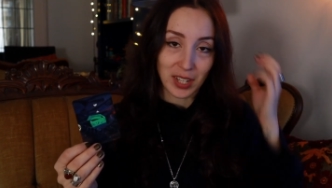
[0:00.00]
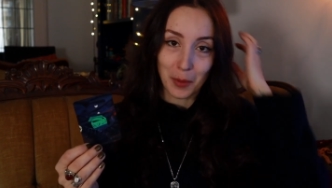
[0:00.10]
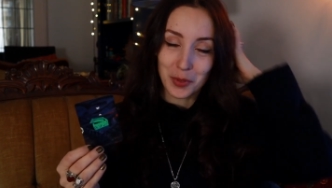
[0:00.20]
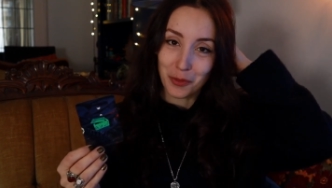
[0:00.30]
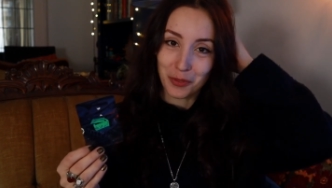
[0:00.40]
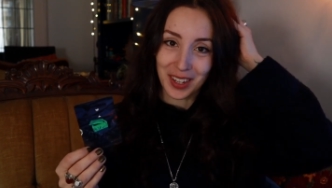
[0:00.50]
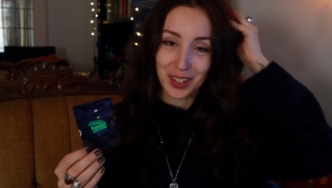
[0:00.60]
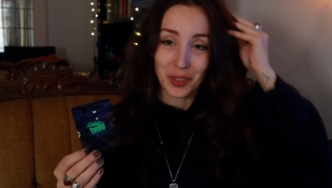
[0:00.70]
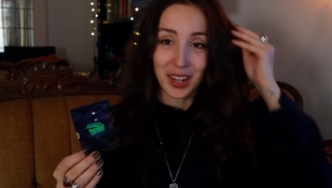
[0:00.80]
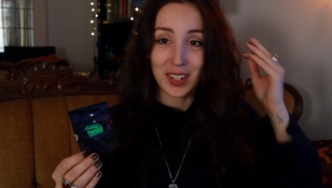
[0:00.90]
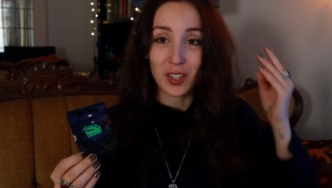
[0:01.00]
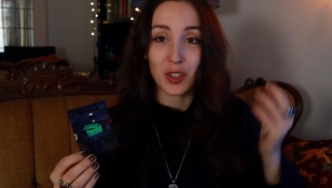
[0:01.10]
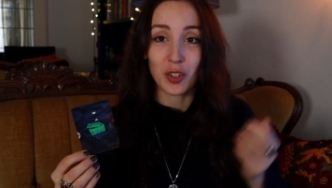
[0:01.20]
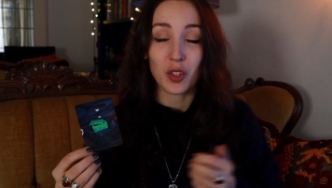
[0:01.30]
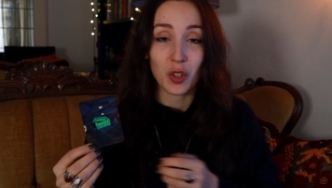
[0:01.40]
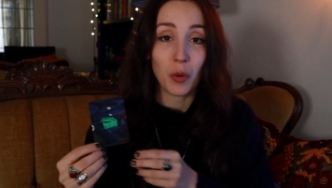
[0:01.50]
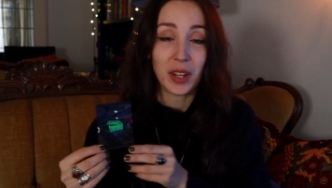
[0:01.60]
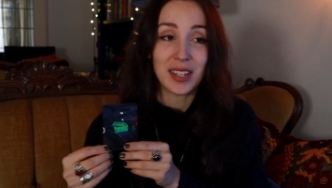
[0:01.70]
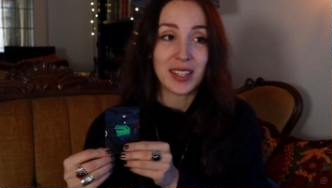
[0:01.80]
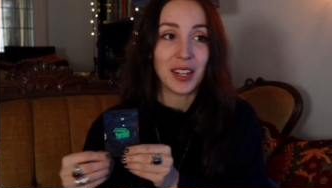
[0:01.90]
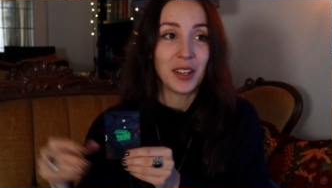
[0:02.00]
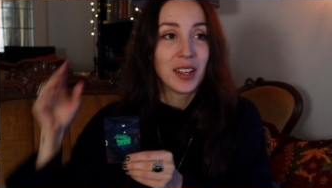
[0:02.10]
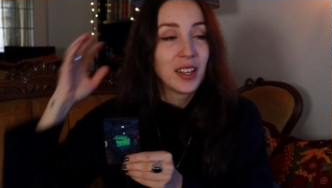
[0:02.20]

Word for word: types of things, right? It's just so easy.